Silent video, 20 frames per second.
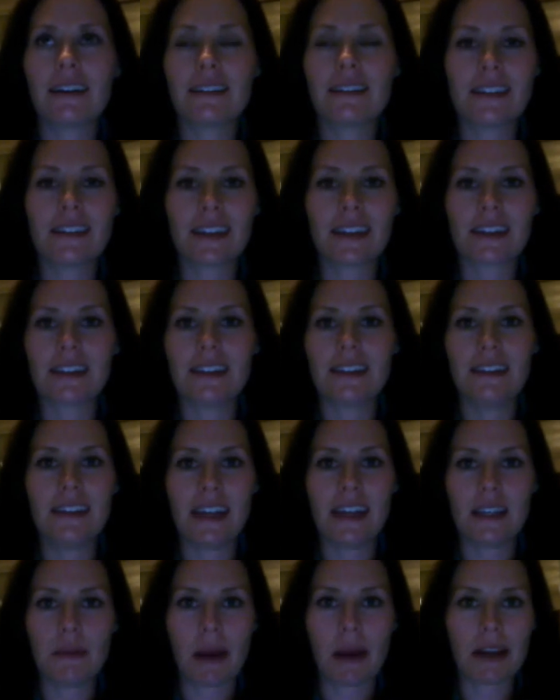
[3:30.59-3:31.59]
6
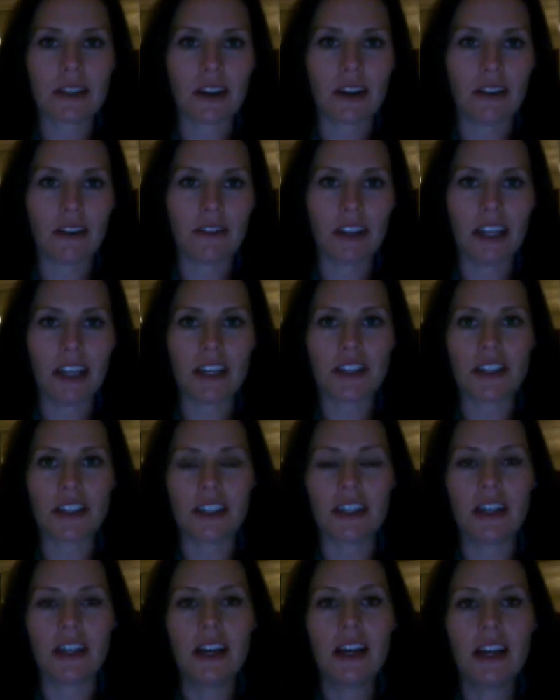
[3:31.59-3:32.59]
days past
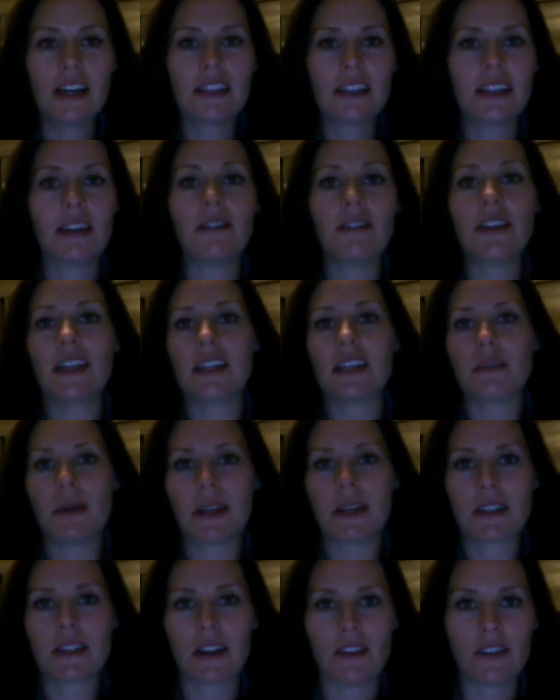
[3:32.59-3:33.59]
ovulation, 7 days
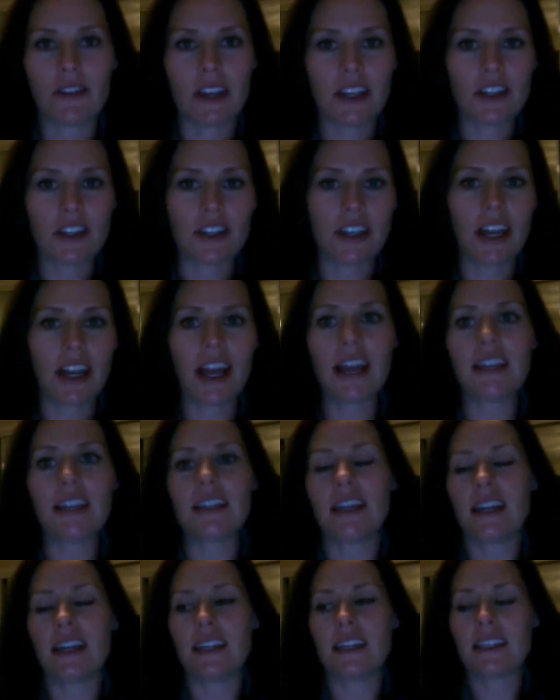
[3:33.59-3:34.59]
past ovulation,
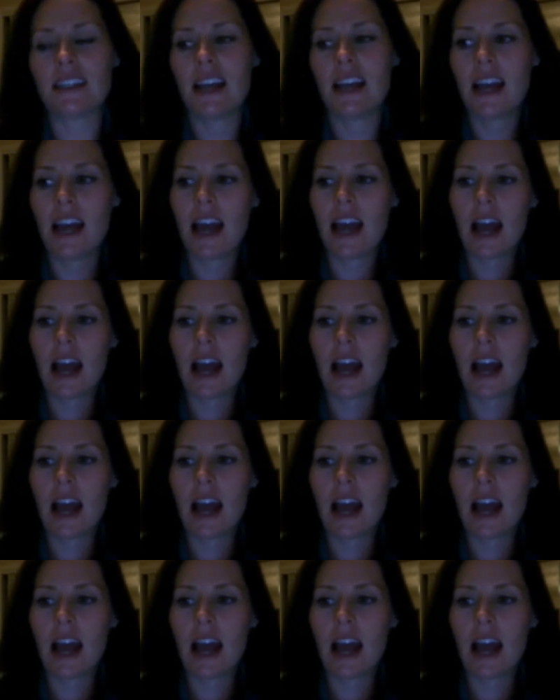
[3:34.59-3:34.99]
8 days,